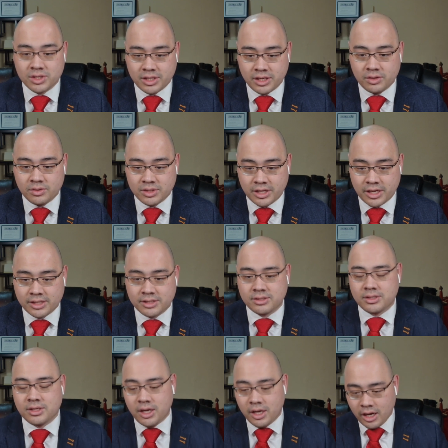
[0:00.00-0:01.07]
skill
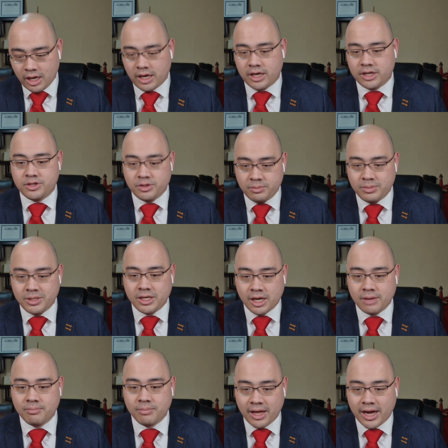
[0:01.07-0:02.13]
sets uh, to
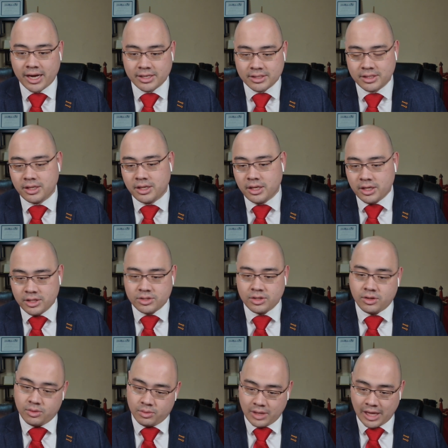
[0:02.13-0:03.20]
become that. So
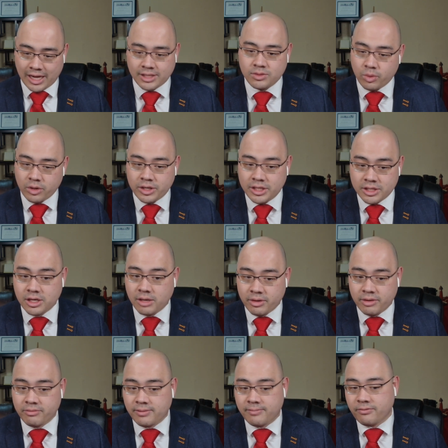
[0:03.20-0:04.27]
okay. that's where he's
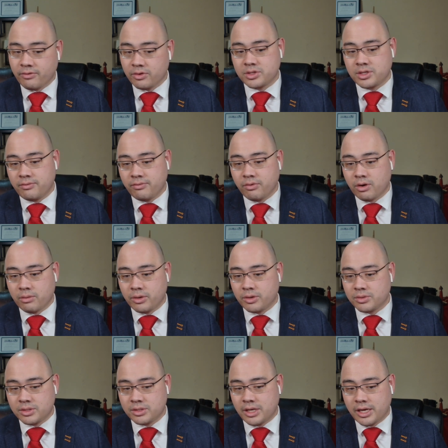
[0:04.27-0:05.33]
coming from first and
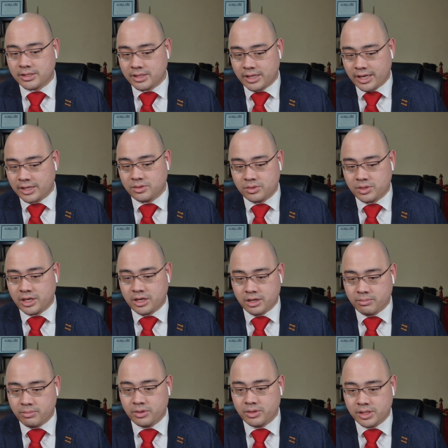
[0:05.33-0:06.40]
foremost as an
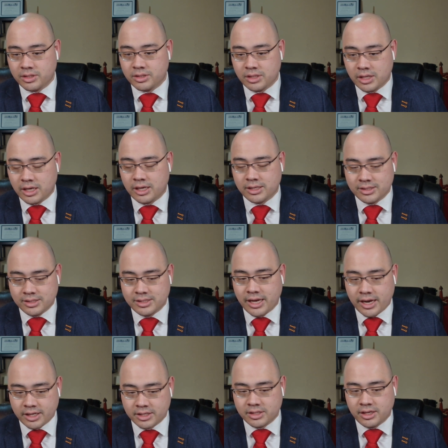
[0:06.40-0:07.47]
esoteric Buddhist uh,
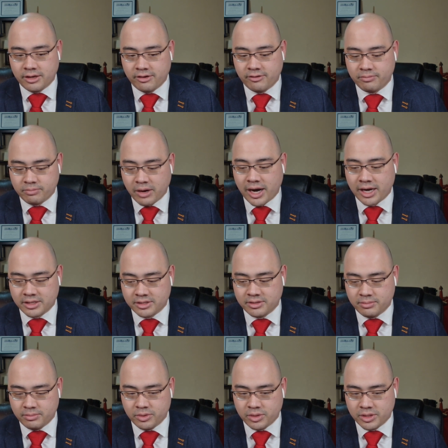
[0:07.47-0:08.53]
sect of practice
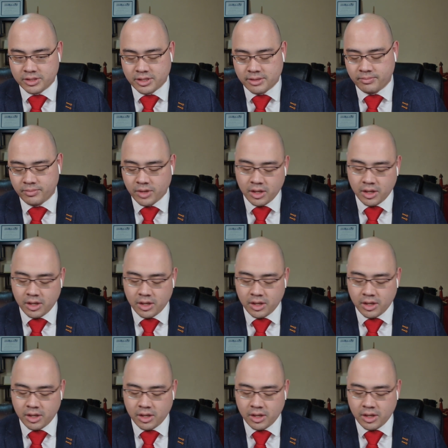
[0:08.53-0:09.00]
of Buddhism